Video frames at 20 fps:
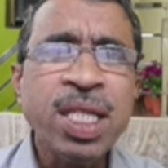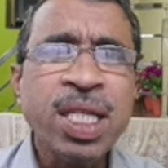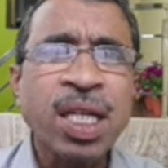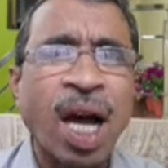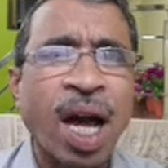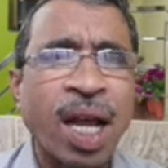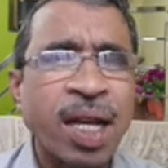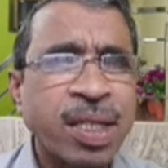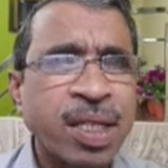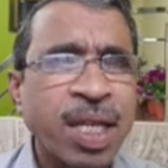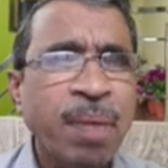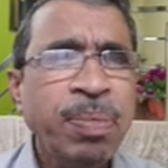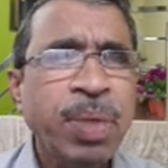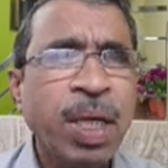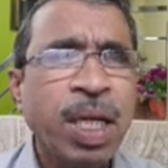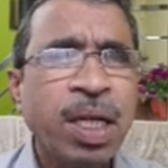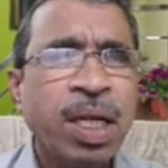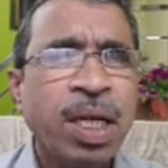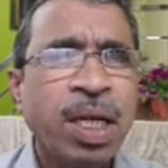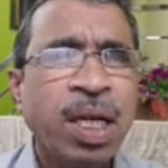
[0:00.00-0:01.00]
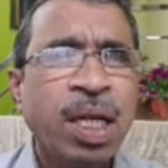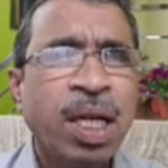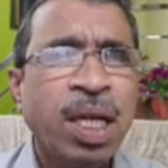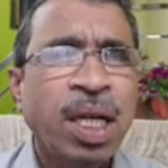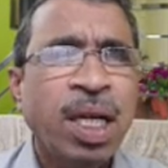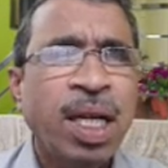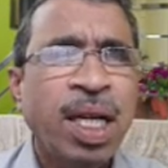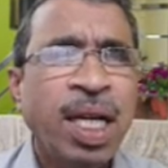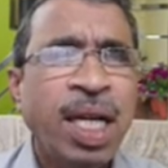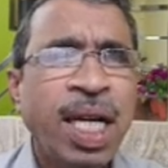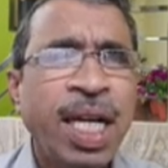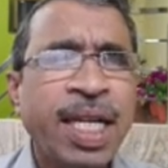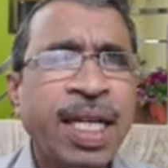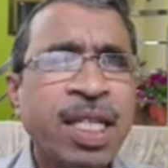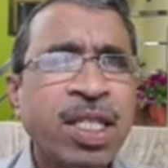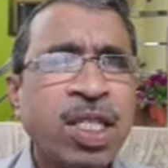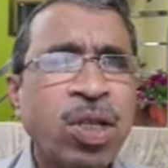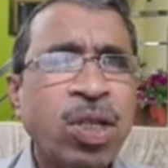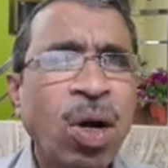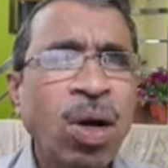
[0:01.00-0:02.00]
concept, it
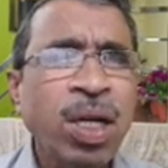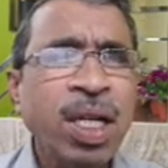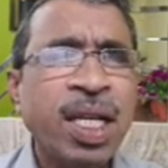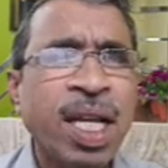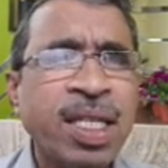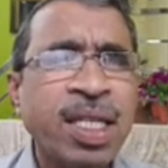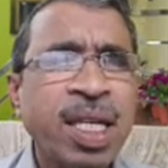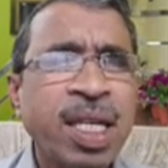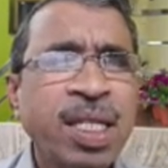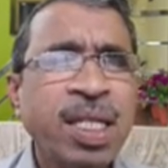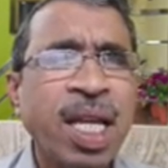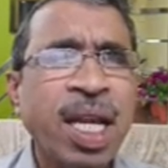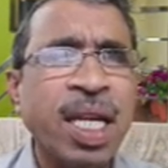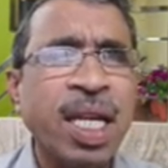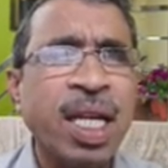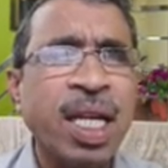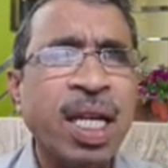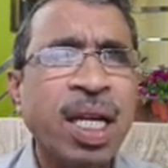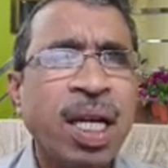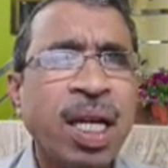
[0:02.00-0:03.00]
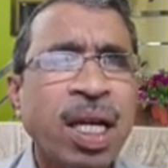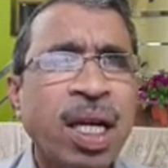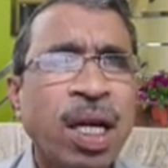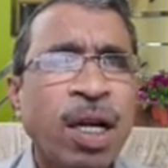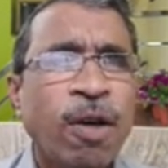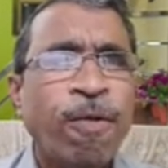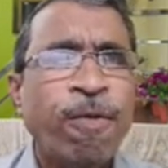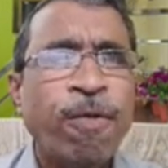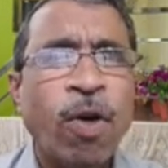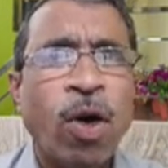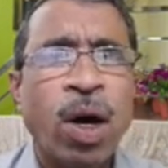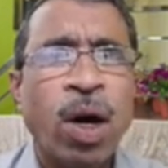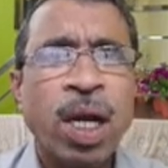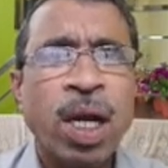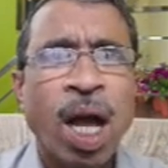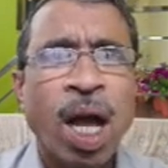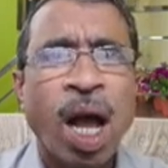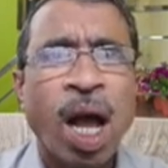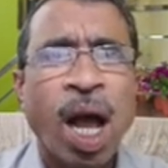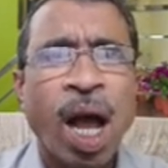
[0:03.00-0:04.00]
is not necessary
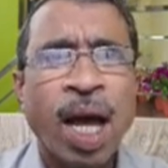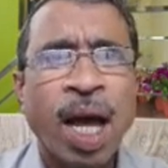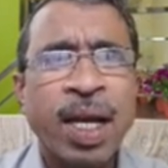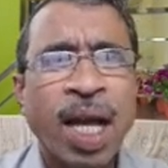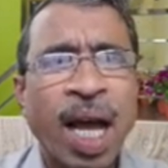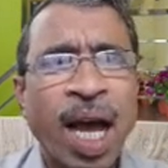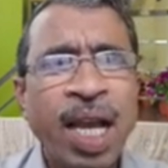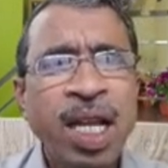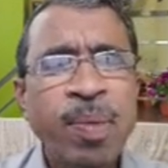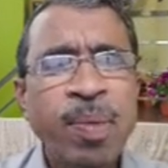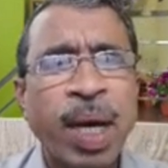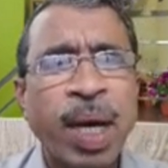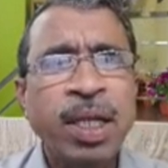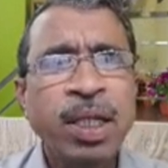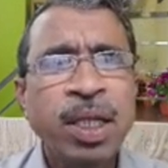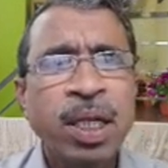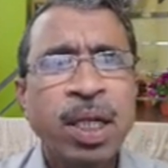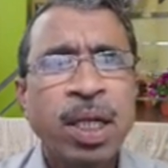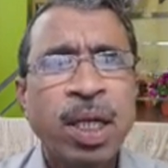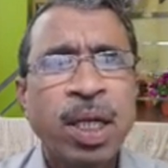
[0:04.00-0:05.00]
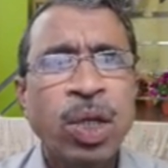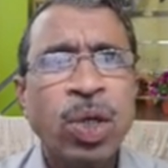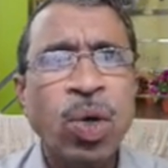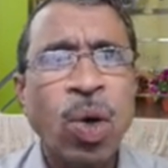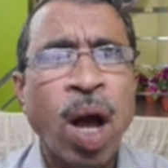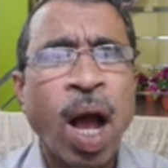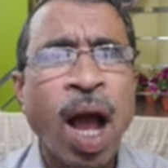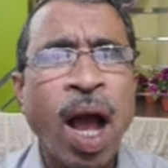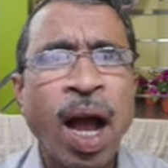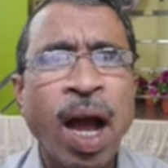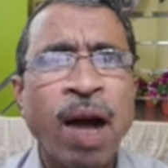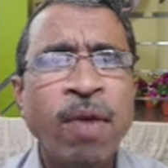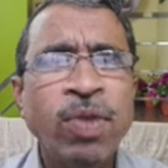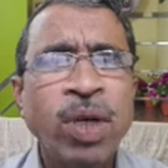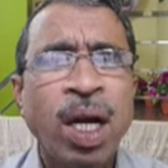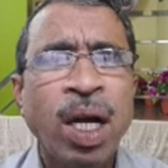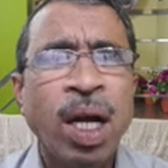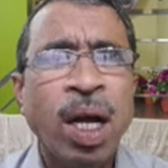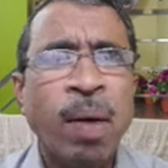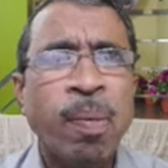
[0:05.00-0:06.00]
for an element to
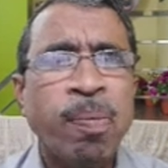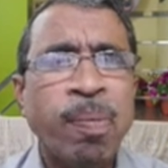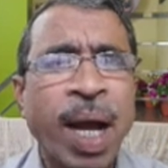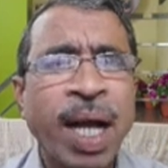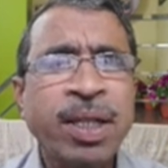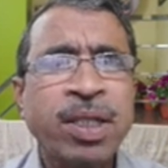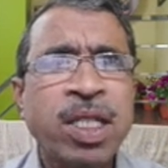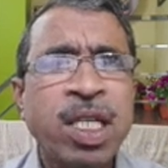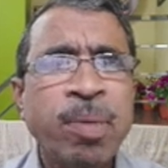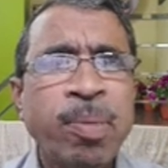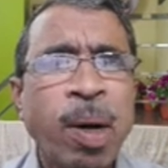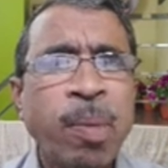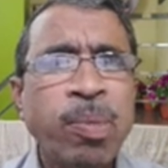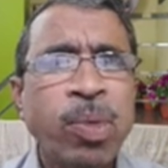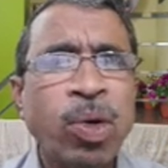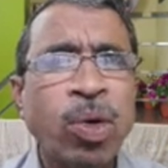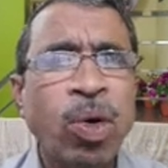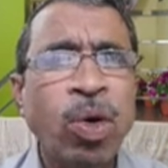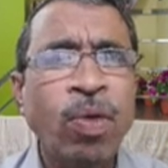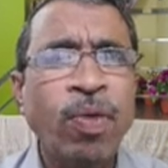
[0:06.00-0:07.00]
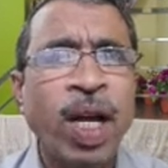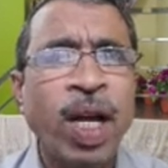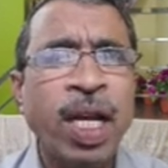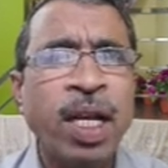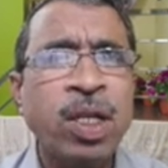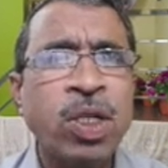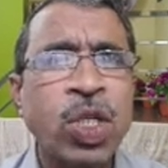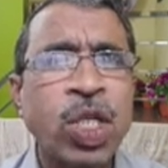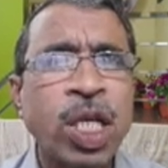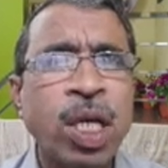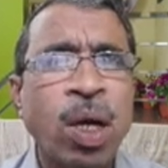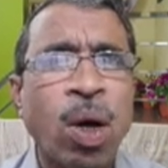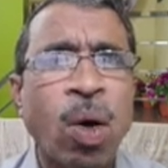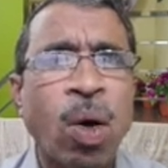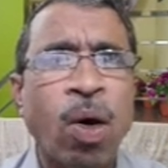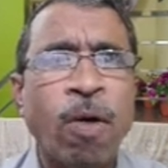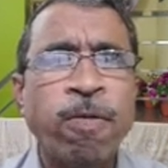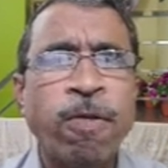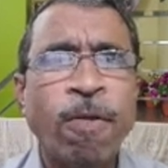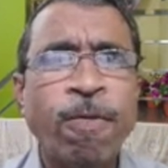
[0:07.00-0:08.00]
have maximum covalency
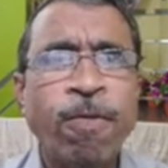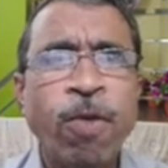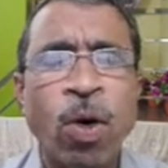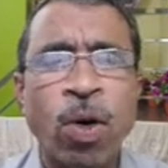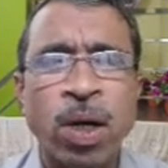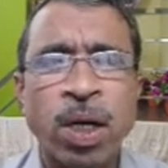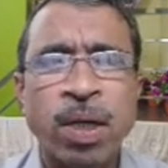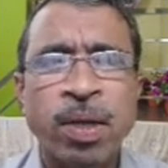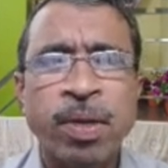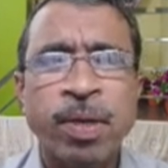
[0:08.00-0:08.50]
of 4.